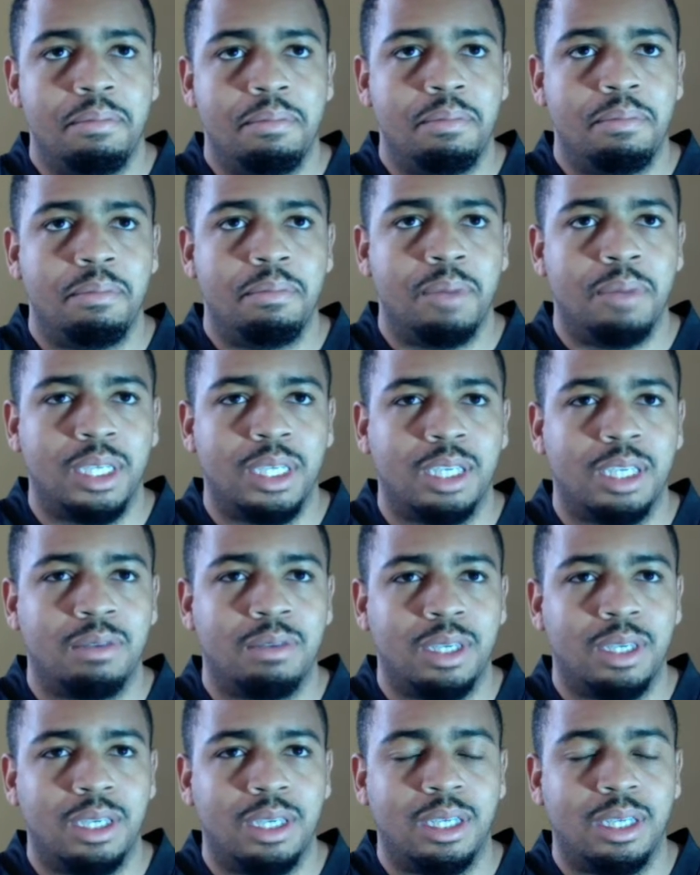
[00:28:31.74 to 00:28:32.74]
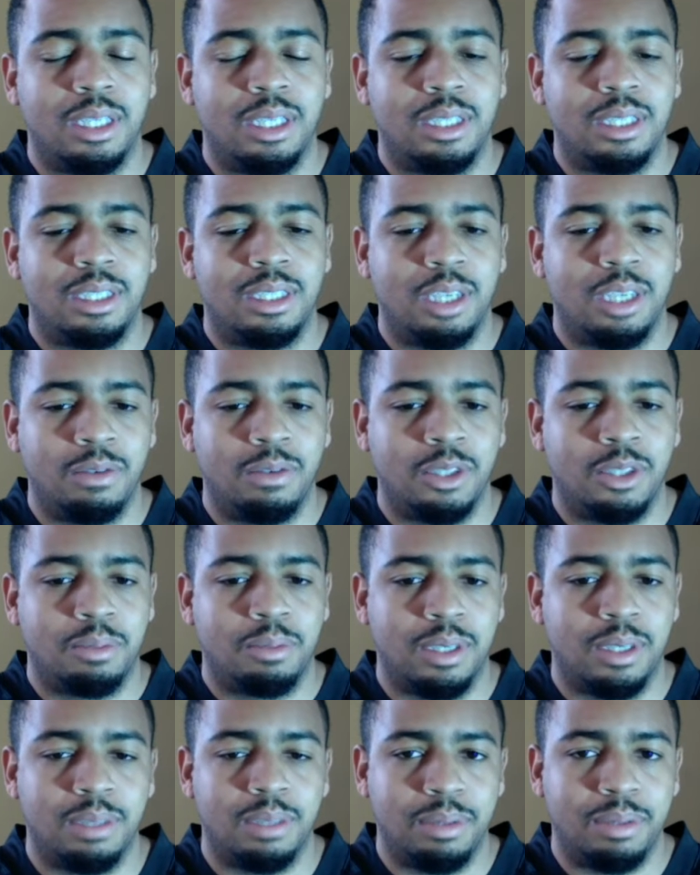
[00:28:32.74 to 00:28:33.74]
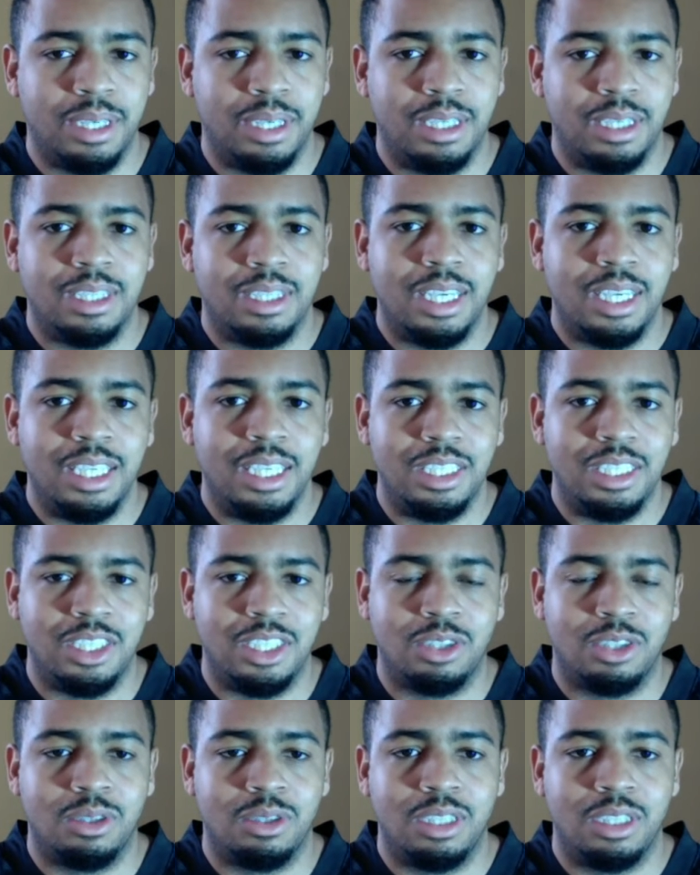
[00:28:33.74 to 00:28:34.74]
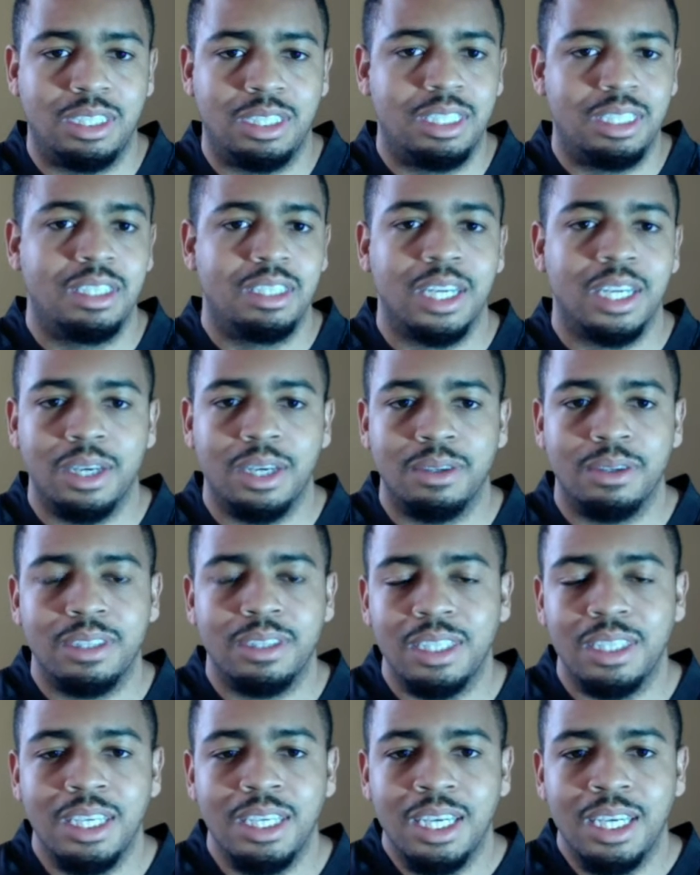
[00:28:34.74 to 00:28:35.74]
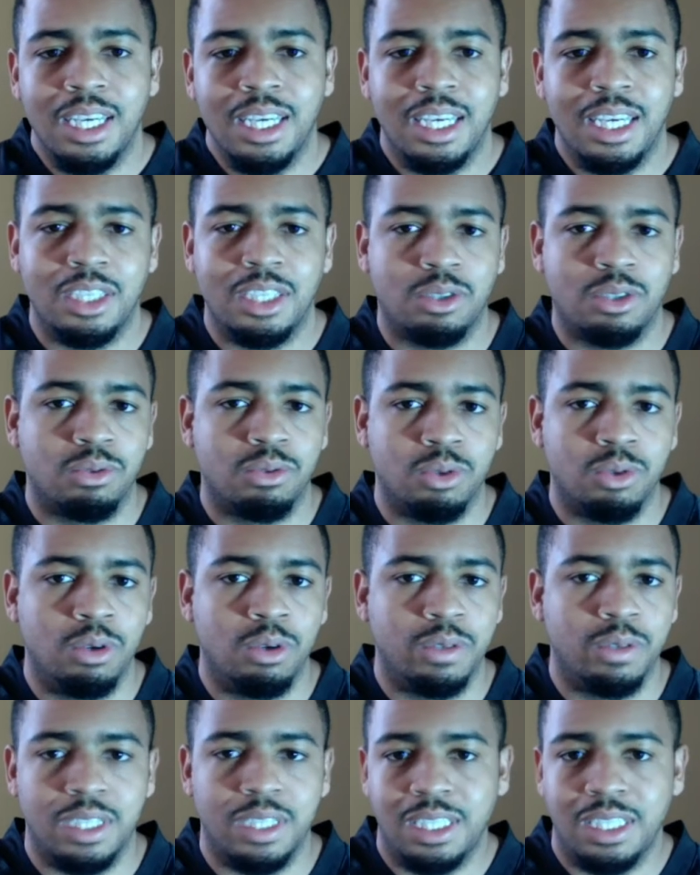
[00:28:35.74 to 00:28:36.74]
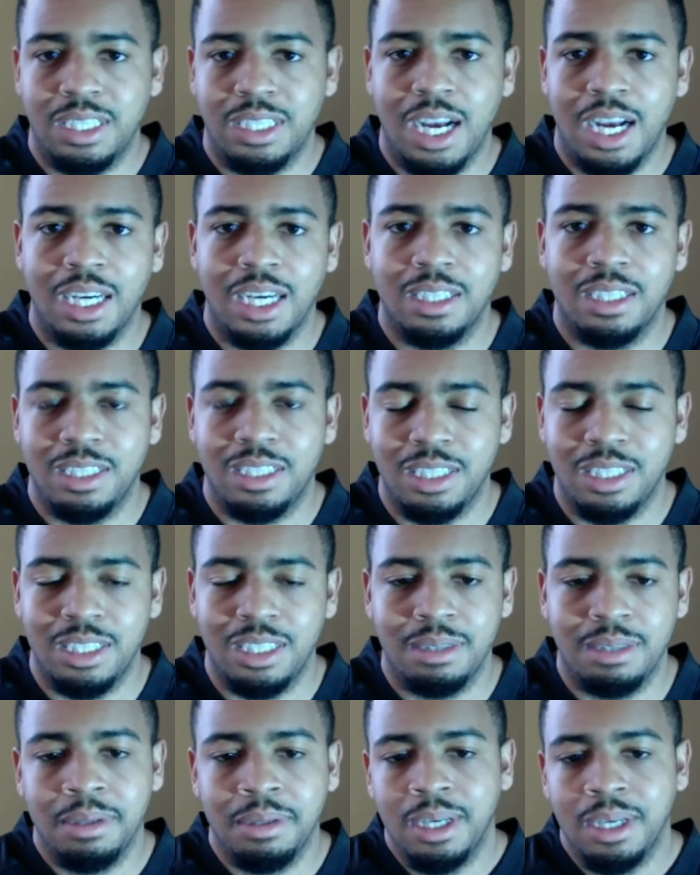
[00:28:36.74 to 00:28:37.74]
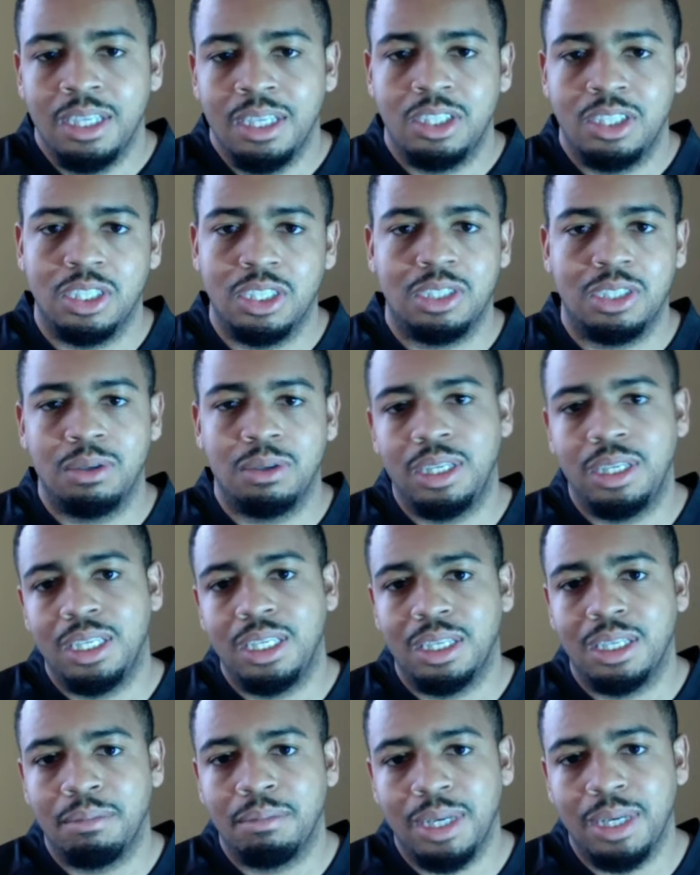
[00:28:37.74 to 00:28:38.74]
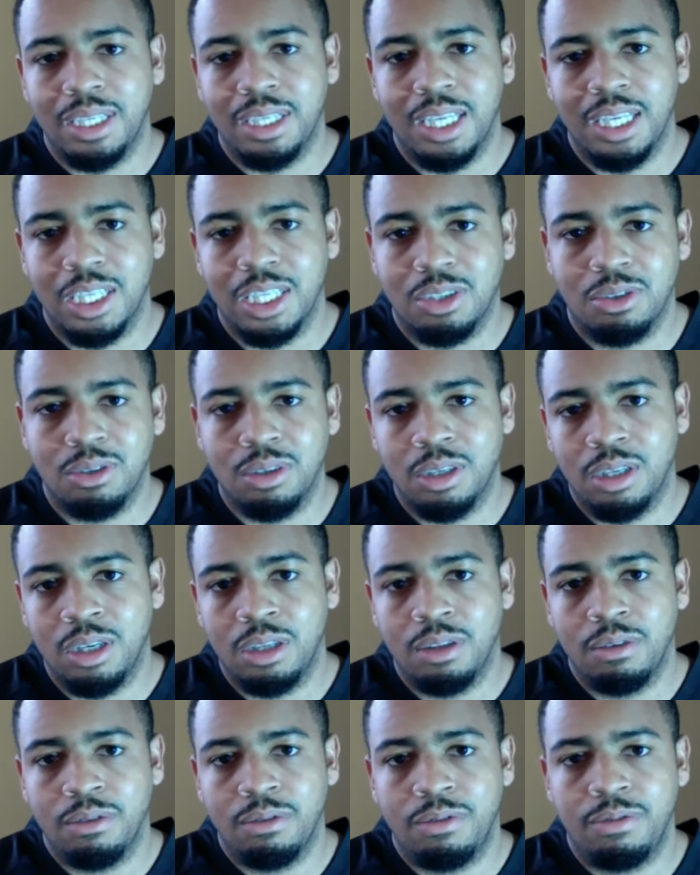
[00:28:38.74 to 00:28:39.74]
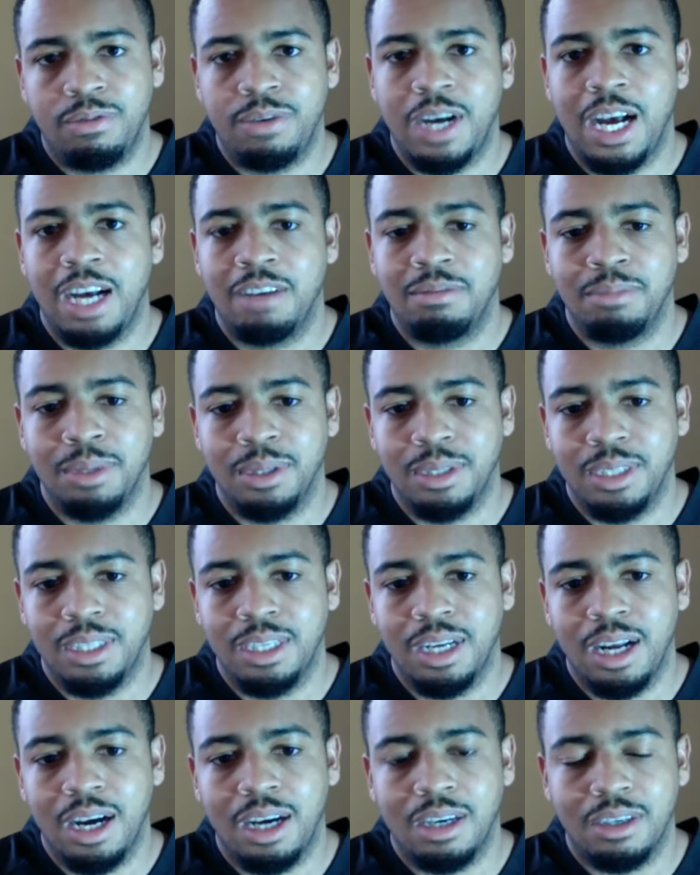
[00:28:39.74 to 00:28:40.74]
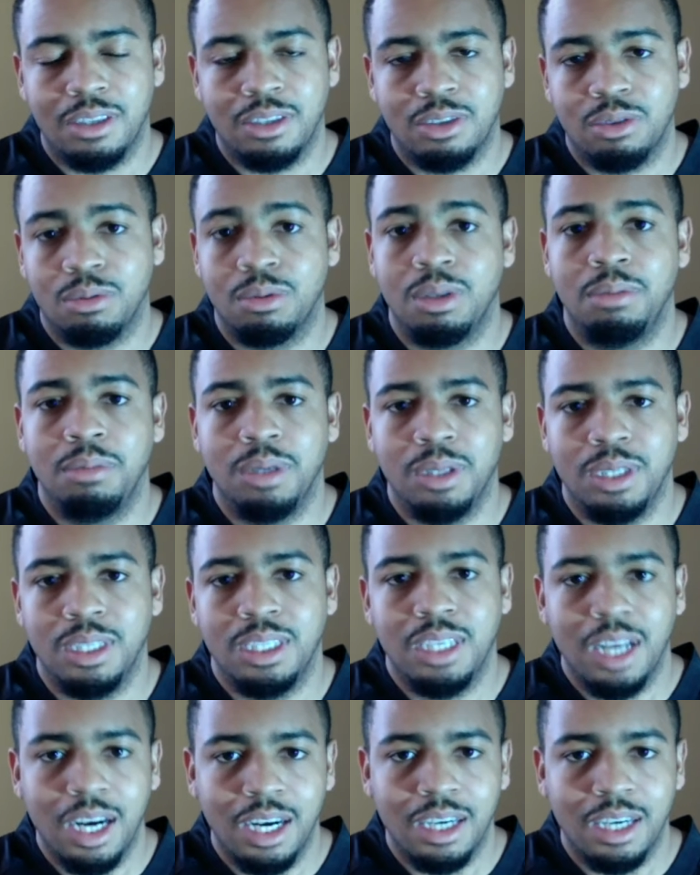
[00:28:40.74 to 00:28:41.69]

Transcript: much of a selfish player that he's just going to sit there healthy and screw over the entire team just so that he can make an extra $5 million, $3 million